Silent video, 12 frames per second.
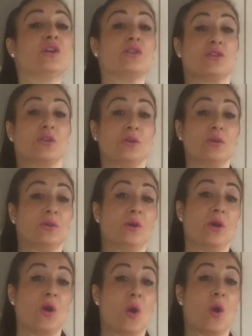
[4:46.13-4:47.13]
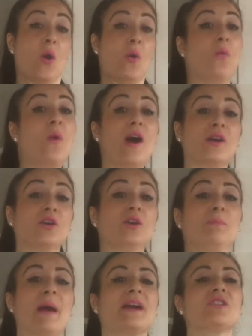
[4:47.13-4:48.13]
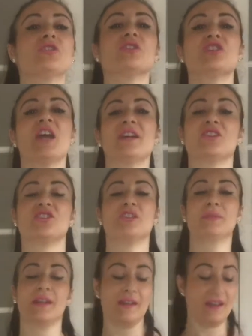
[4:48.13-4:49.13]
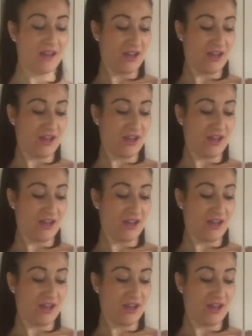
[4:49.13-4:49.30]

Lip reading: 2, 1. on, good. Back to your chest shimmy.